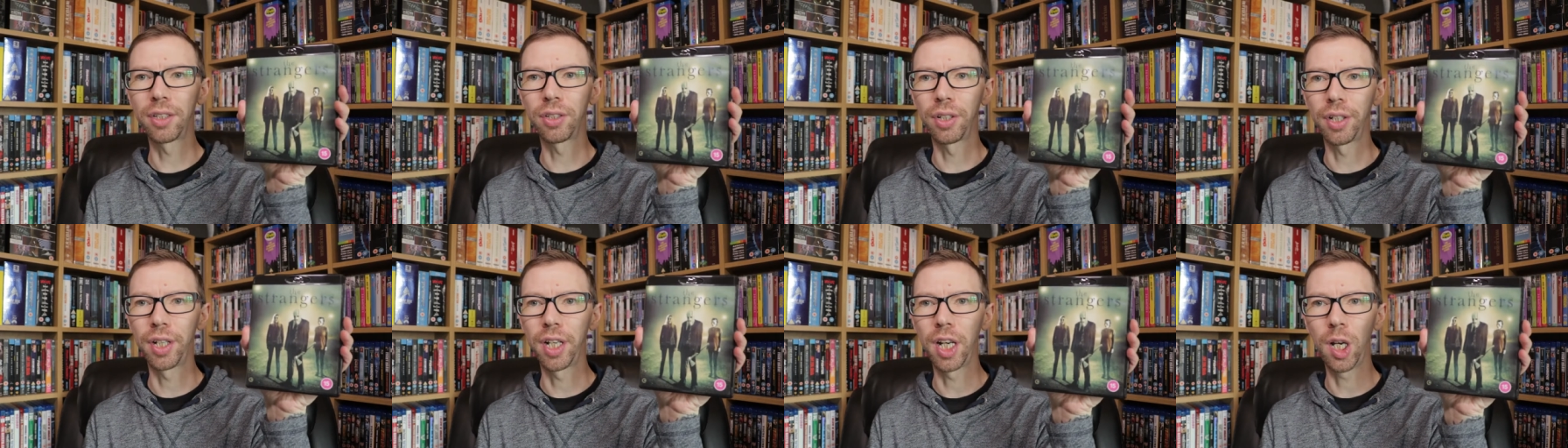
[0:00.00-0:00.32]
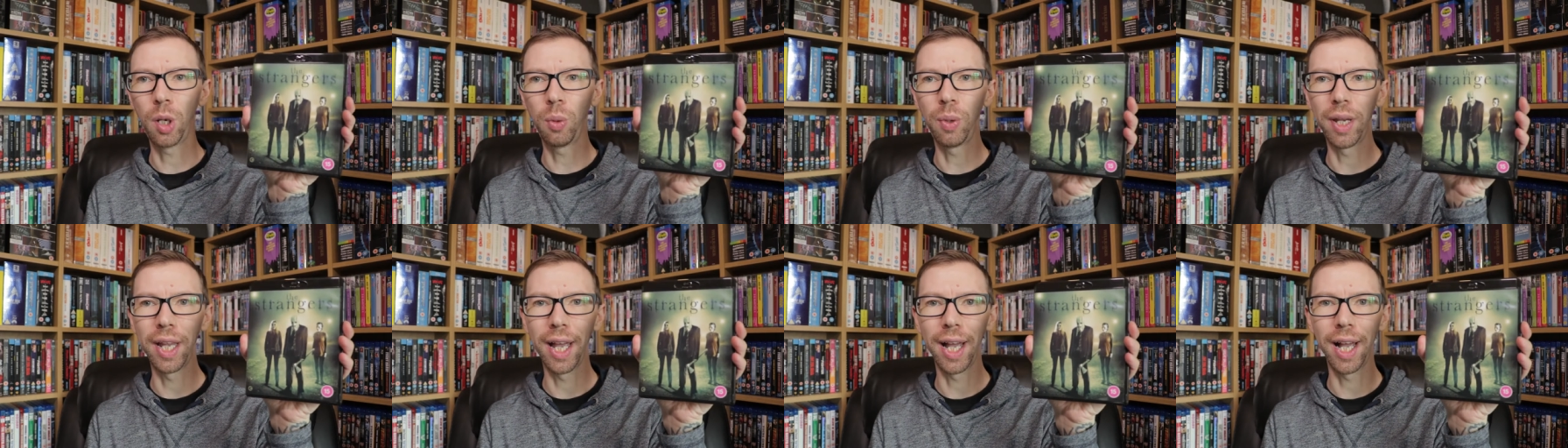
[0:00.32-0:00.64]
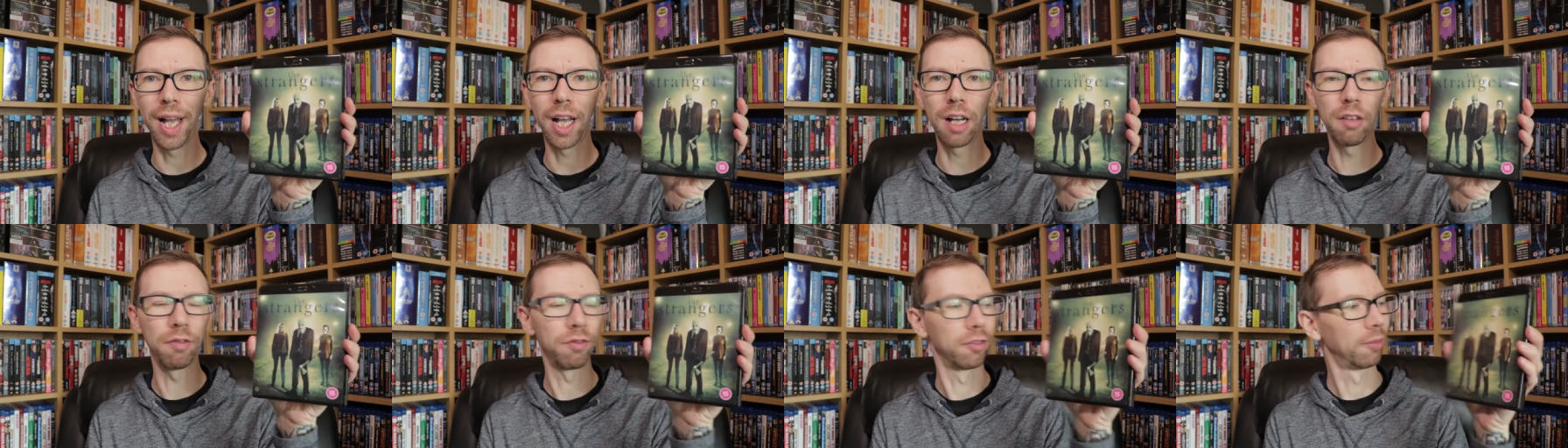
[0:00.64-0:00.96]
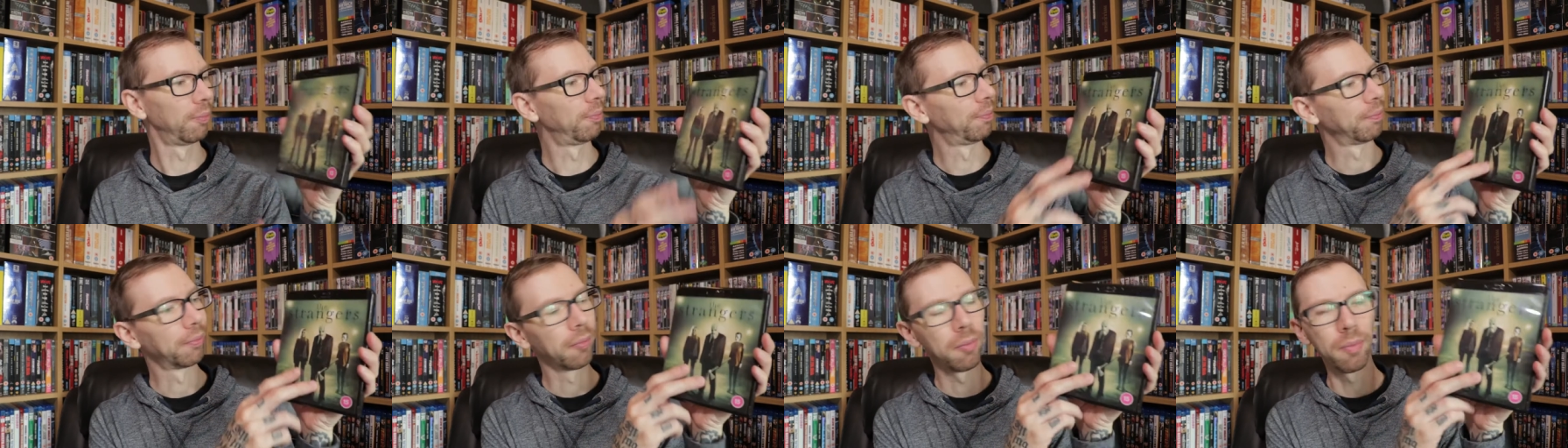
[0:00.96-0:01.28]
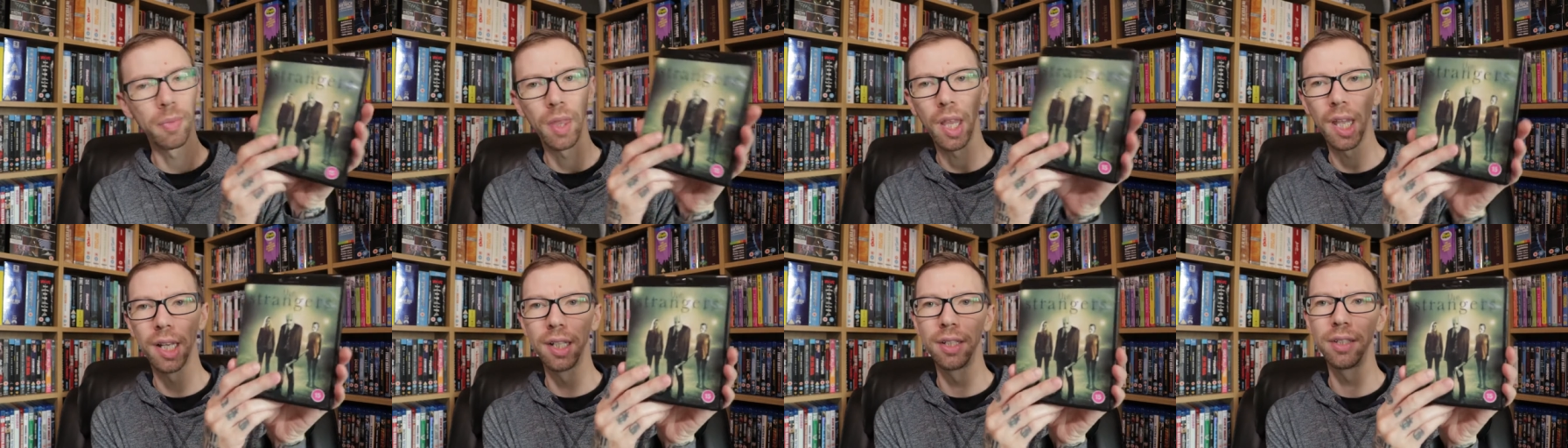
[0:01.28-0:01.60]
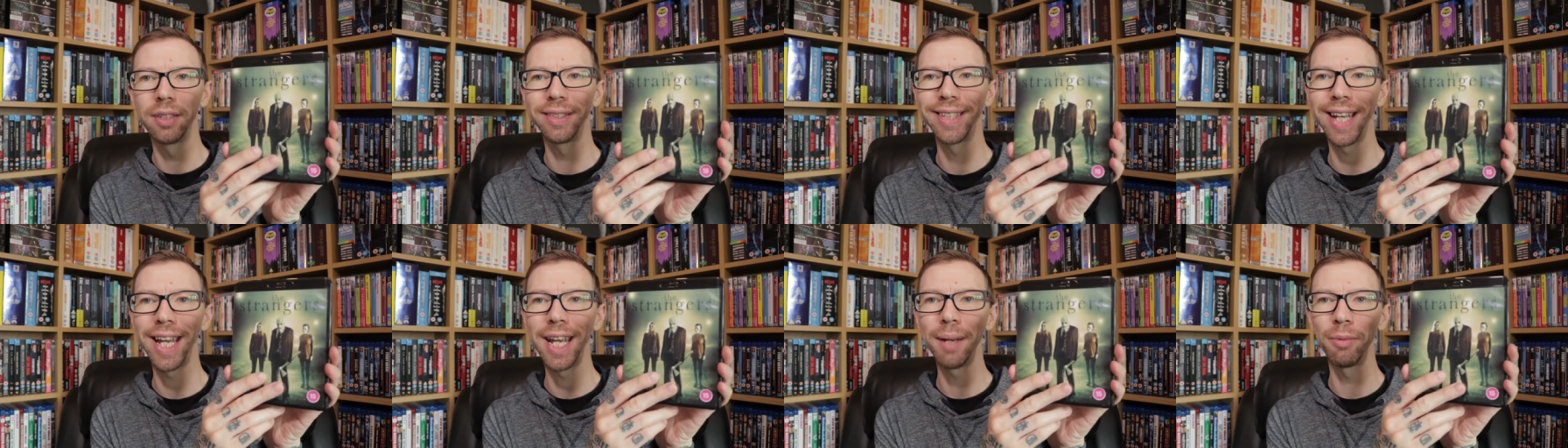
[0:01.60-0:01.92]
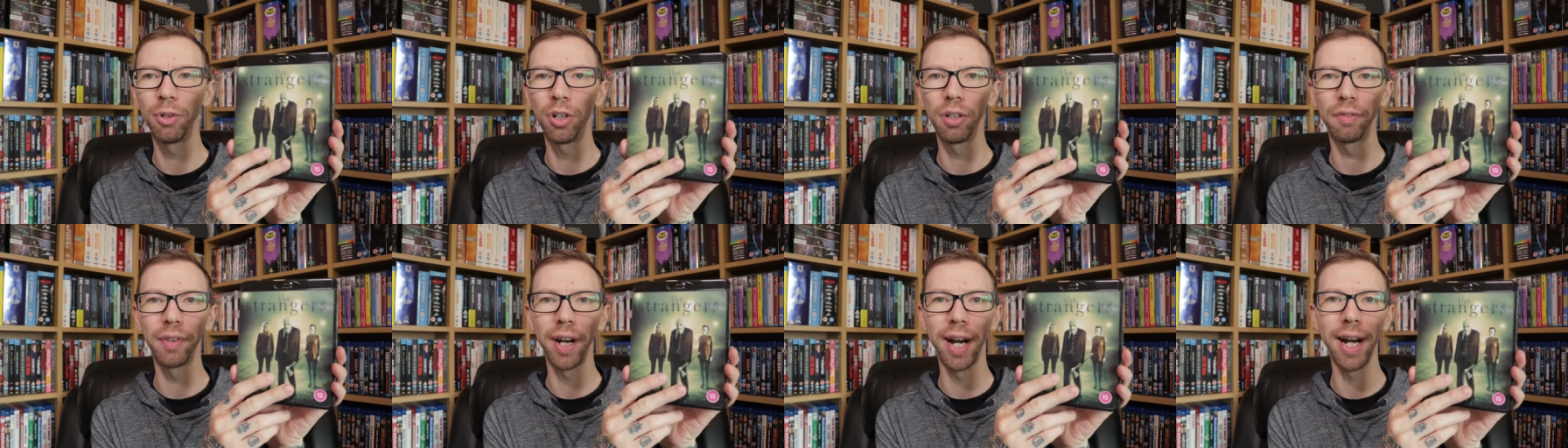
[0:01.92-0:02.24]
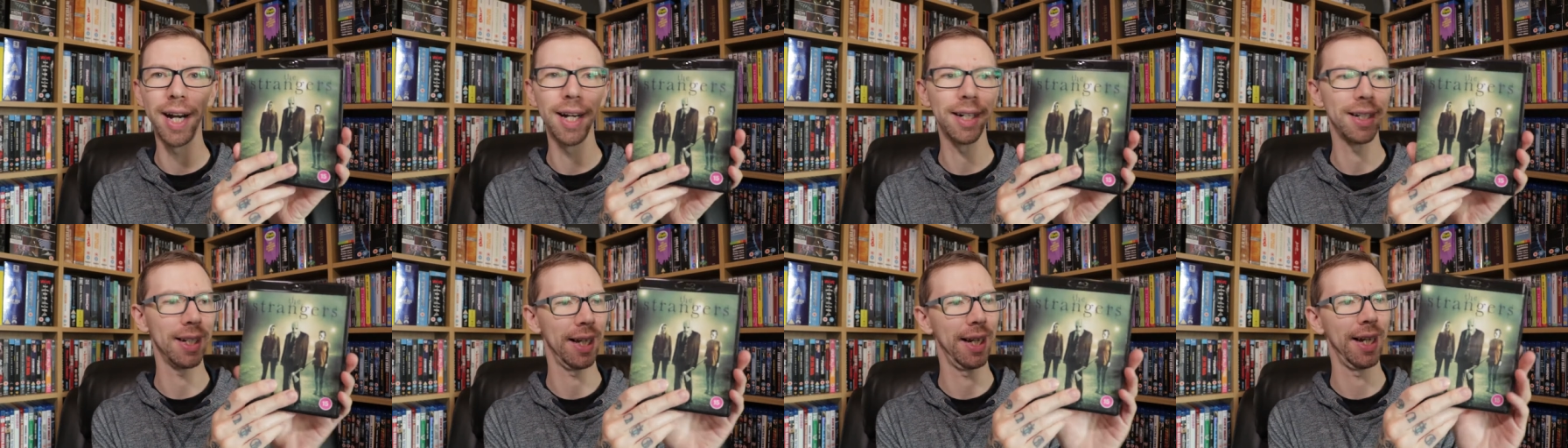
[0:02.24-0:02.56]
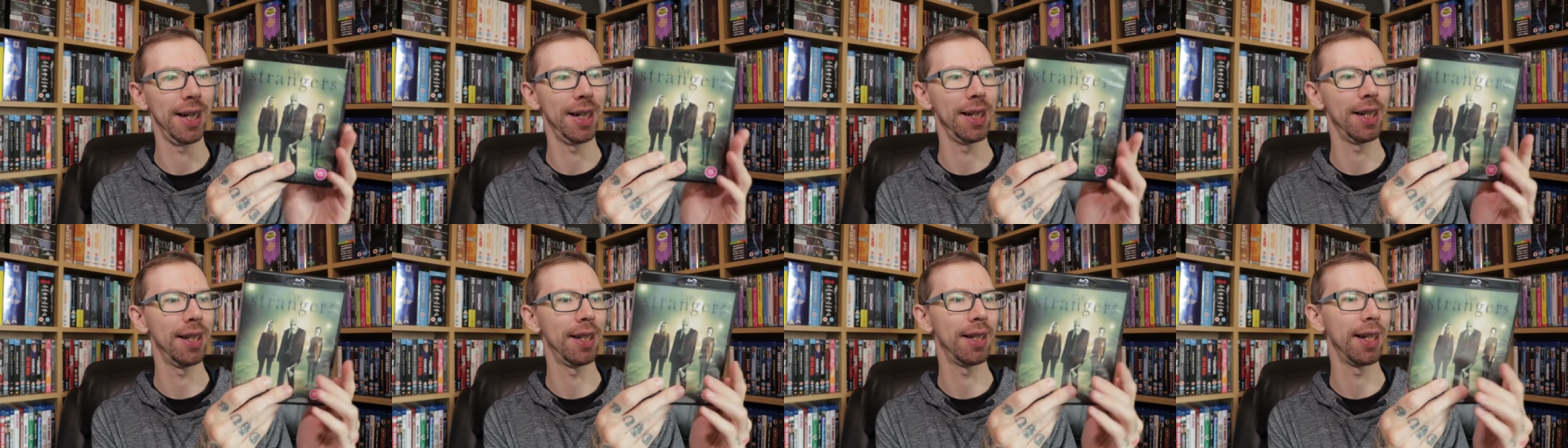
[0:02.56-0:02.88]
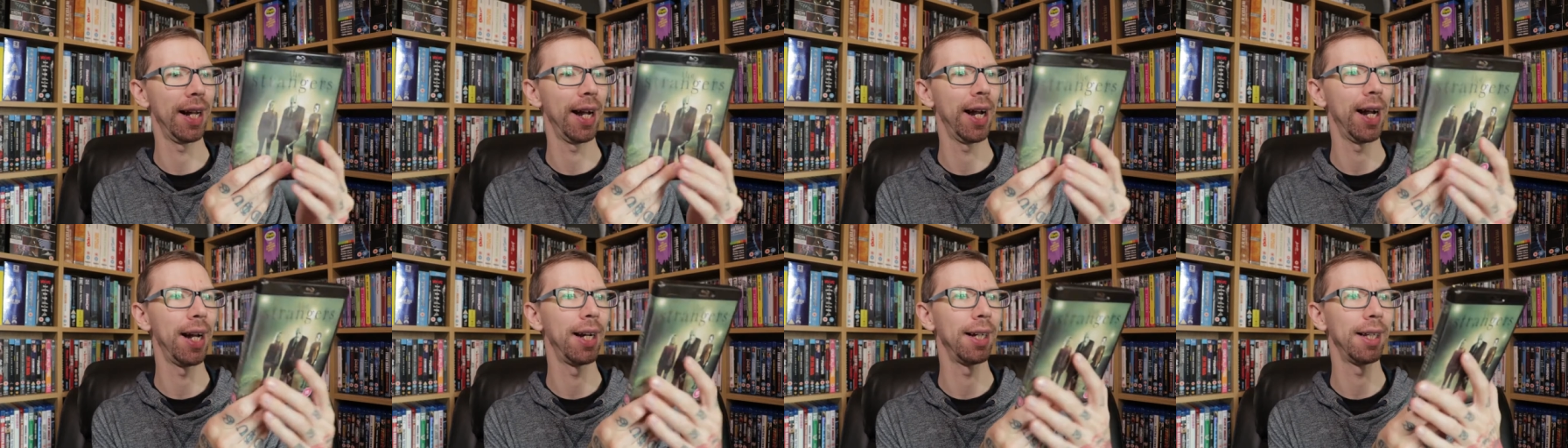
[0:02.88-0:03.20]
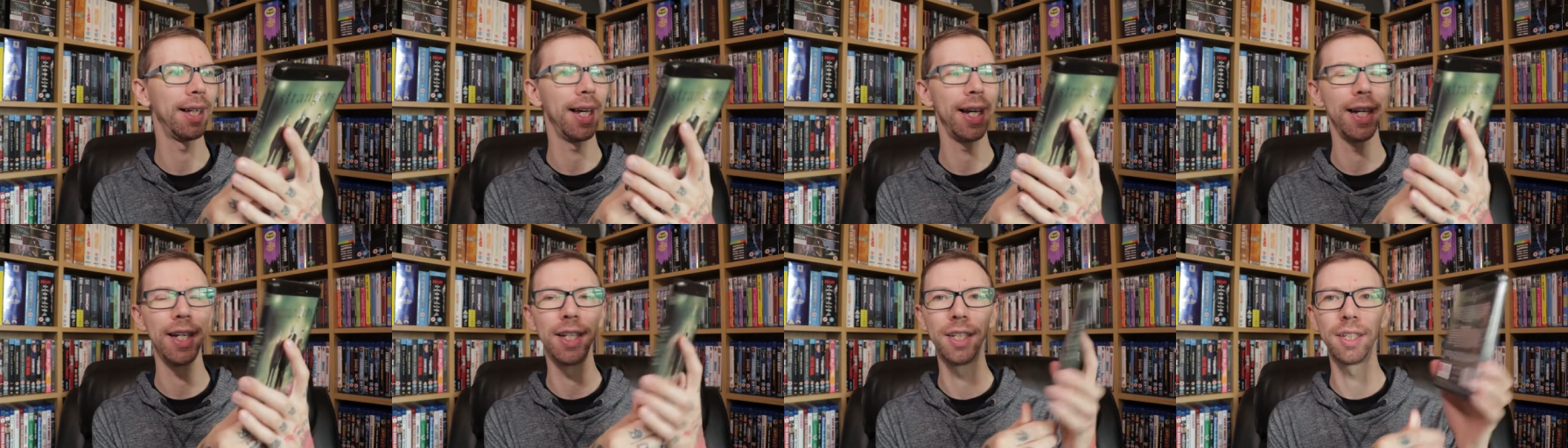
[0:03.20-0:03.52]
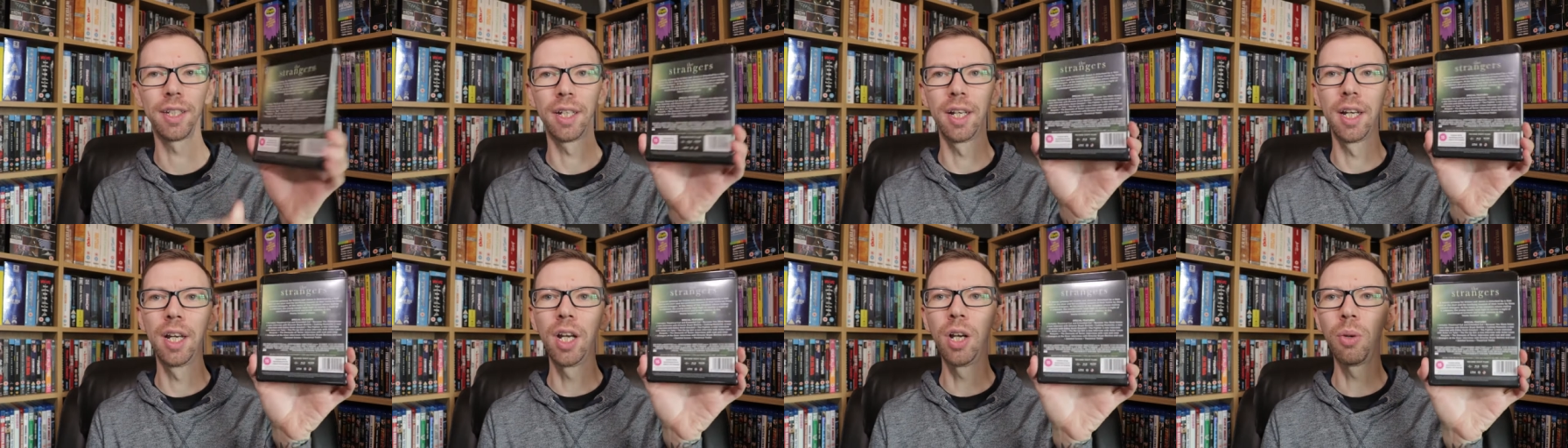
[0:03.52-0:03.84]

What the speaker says: So here we have same cover art as the hard case.